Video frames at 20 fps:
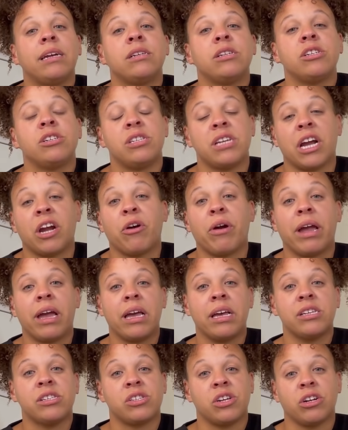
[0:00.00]
to decorate
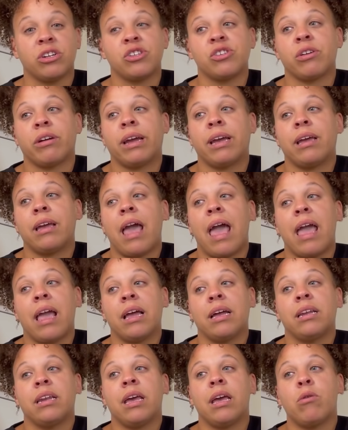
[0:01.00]
his nursery,
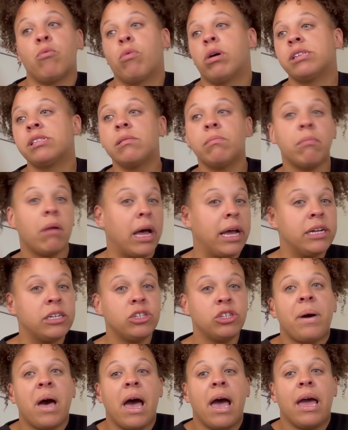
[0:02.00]
and it wasn't
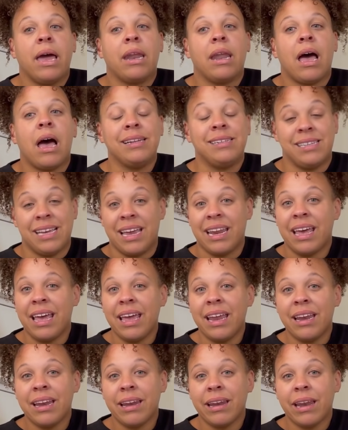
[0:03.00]
much, but did
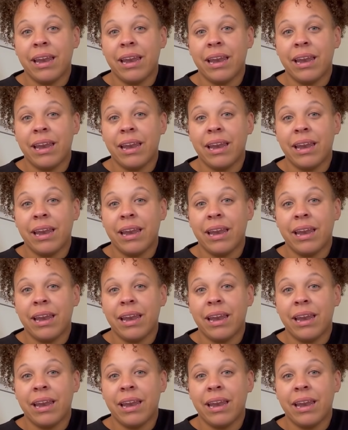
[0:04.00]
it,